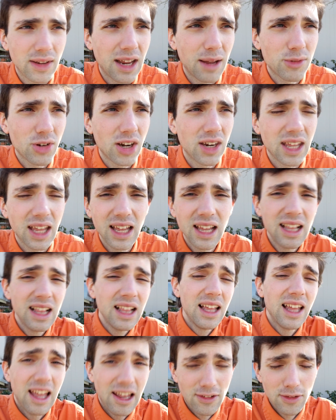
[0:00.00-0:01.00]
I'm trying to get
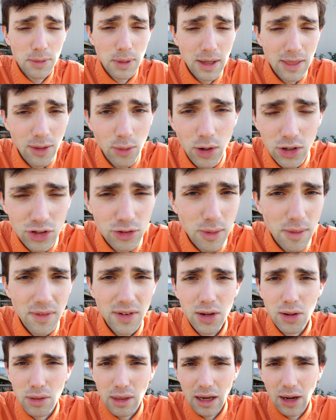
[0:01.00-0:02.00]
everybody that watches my
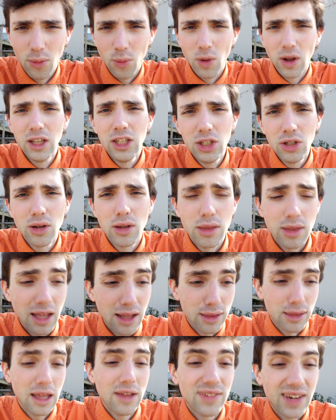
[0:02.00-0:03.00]
videos, like, I want you to
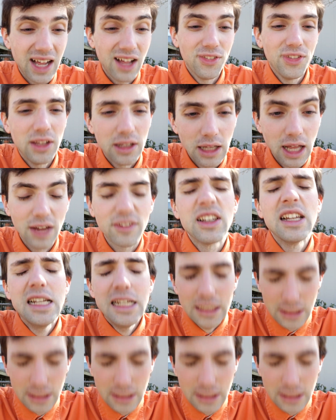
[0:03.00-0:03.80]
stay safe and healthy in life.